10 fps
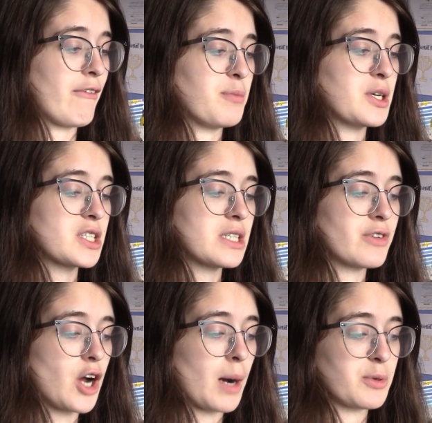I have a bunch of
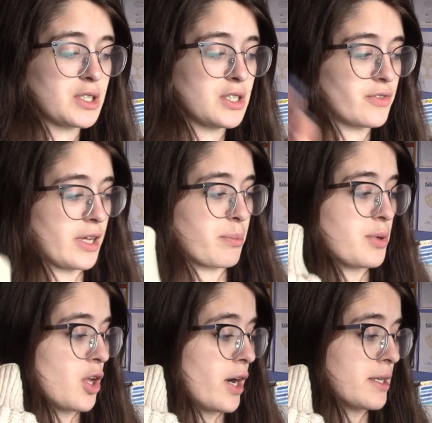different options for like
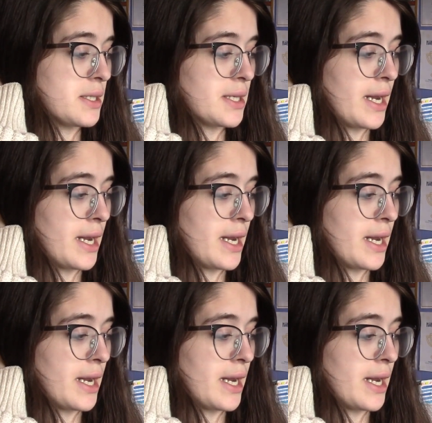plots,